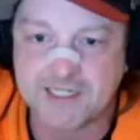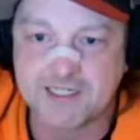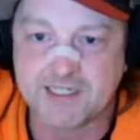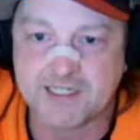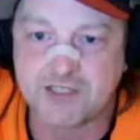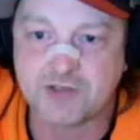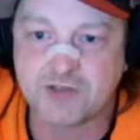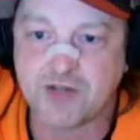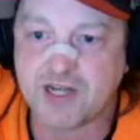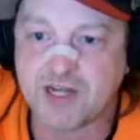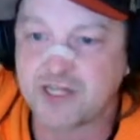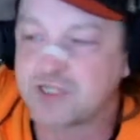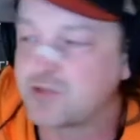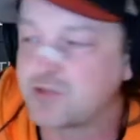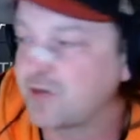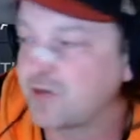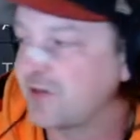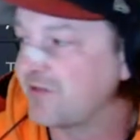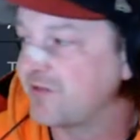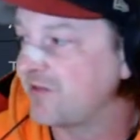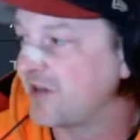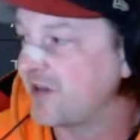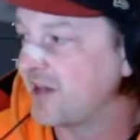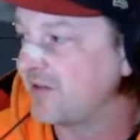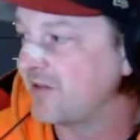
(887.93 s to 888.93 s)
Dragon
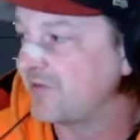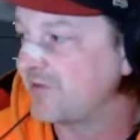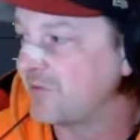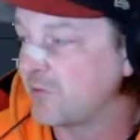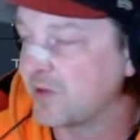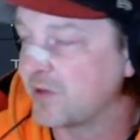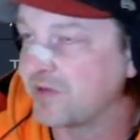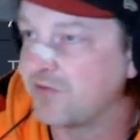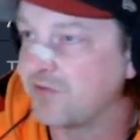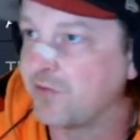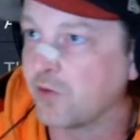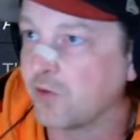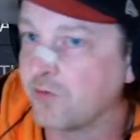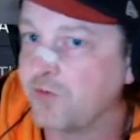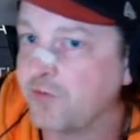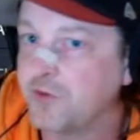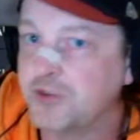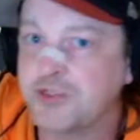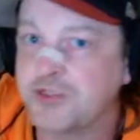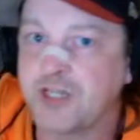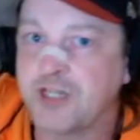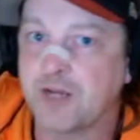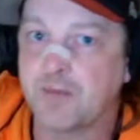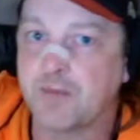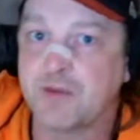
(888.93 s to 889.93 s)
25 with 4
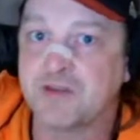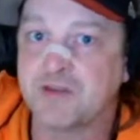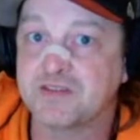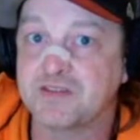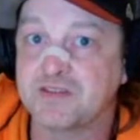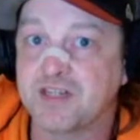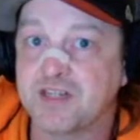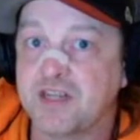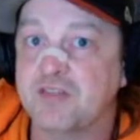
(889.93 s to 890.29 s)
food champions,